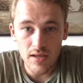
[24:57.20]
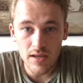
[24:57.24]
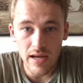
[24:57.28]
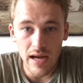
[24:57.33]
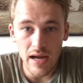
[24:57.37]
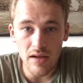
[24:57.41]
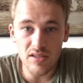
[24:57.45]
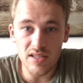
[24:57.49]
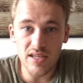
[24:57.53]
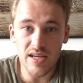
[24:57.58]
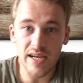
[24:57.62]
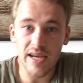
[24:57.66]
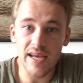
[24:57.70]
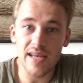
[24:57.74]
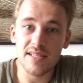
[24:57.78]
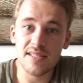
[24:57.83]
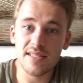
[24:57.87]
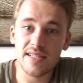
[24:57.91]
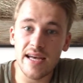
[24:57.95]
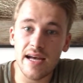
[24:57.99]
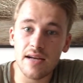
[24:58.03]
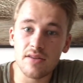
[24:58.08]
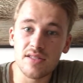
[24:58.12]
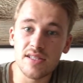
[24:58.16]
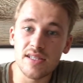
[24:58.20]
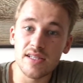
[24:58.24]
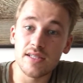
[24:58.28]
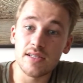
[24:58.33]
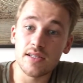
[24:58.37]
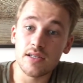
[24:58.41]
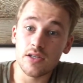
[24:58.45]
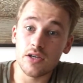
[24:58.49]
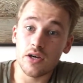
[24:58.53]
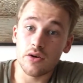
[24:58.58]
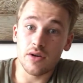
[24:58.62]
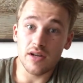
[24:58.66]
how did I get scouted?
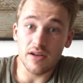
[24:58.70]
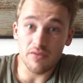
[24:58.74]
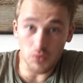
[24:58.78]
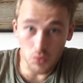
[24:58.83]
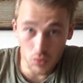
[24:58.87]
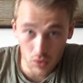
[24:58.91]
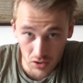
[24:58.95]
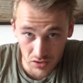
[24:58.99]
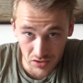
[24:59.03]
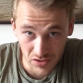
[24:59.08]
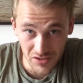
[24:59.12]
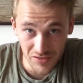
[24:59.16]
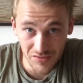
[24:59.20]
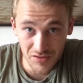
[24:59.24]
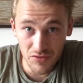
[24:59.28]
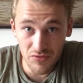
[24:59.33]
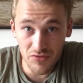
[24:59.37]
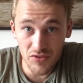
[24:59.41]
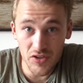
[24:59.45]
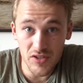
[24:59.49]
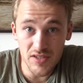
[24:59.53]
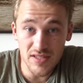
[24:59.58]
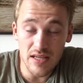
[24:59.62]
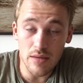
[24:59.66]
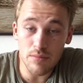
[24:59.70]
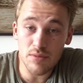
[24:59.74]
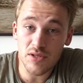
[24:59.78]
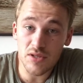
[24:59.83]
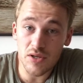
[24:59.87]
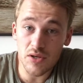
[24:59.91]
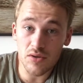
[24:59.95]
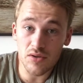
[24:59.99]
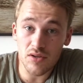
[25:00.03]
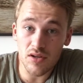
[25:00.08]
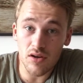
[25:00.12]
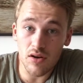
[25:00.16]
Go and have a watch of the first
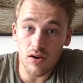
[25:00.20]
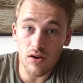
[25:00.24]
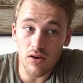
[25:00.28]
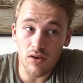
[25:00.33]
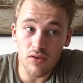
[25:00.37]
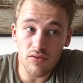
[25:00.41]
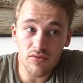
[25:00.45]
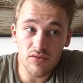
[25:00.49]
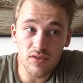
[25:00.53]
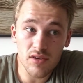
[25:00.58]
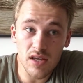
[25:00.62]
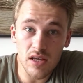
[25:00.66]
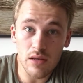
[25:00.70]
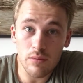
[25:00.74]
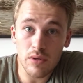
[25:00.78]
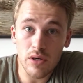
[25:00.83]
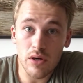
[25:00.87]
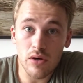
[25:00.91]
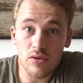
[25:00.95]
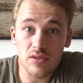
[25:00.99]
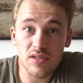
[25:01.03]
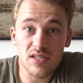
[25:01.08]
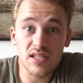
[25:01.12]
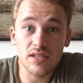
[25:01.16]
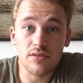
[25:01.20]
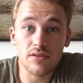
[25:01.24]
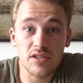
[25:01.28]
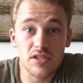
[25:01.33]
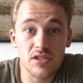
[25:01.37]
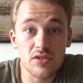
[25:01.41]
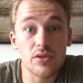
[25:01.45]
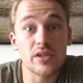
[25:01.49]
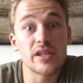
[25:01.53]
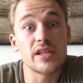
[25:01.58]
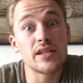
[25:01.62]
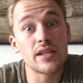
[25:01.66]
episode of Keeping Goals Series
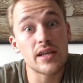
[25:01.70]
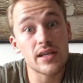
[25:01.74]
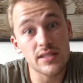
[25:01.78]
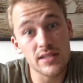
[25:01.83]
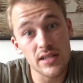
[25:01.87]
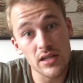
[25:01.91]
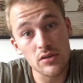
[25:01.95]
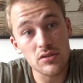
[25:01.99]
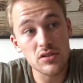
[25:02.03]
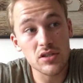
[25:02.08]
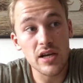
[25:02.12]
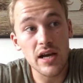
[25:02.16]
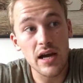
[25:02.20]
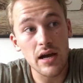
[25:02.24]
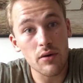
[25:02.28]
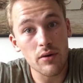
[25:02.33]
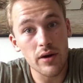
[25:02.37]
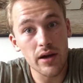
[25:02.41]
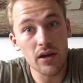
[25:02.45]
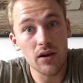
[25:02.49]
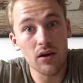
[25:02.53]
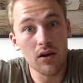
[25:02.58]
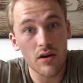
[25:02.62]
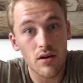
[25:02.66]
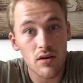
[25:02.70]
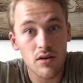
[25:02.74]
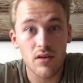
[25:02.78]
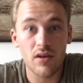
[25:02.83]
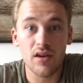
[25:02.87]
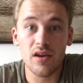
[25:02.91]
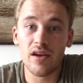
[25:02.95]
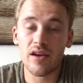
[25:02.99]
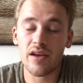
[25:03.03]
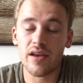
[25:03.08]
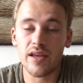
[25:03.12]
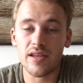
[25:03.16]
3. That tells you how I got
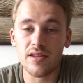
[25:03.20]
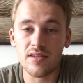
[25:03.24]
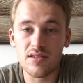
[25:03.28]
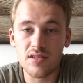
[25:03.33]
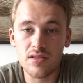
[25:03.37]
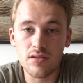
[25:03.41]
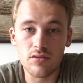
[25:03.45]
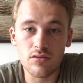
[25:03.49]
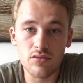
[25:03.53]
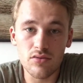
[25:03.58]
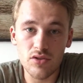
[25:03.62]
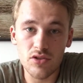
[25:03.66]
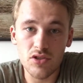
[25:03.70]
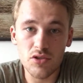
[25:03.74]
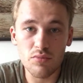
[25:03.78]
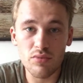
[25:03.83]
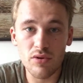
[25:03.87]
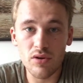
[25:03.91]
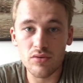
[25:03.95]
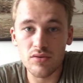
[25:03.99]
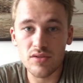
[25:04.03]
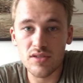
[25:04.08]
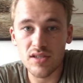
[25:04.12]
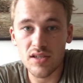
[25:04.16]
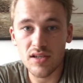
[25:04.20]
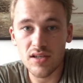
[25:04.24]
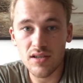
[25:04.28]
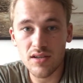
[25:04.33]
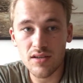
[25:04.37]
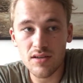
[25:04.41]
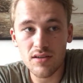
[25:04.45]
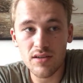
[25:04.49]
into the Gibraltar,